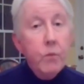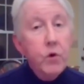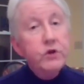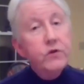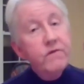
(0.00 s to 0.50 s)

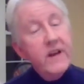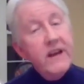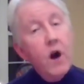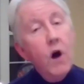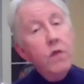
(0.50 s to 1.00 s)
Put your
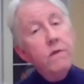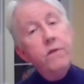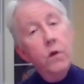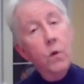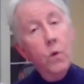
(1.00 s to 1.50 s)
feet on the
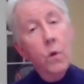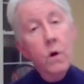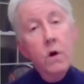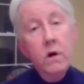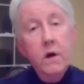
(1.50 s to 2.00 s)

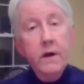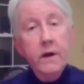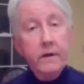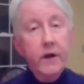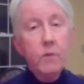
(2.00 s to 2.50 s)
floor.
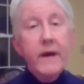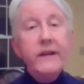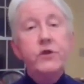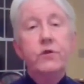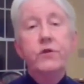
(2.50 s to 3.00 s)
Make
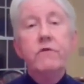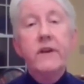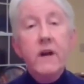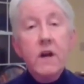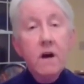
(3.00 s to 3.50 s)
sure you're
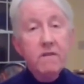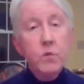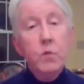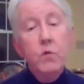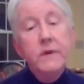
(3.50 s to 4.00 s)
in a
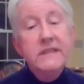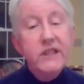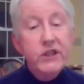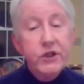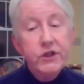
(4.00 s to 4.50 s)
comfortable
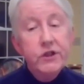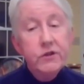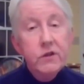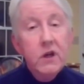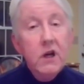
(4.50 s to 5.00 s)

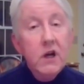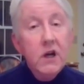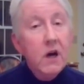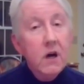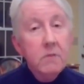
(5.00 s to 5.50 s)
position.
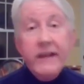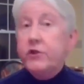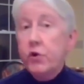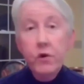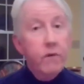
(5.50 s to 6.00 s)
Make
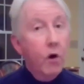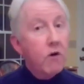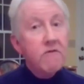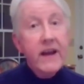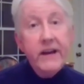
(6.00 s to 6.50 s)
sure you've
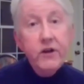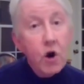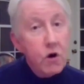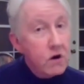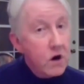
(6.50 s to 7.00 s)
already
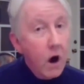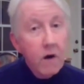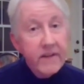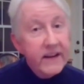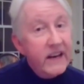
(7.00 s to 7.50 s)
turned
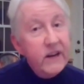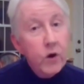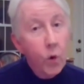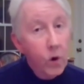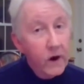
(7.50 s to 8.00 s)
off any
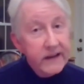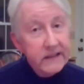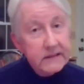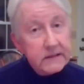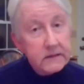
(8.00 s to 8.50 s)

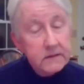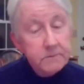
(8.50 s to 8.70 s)
noise.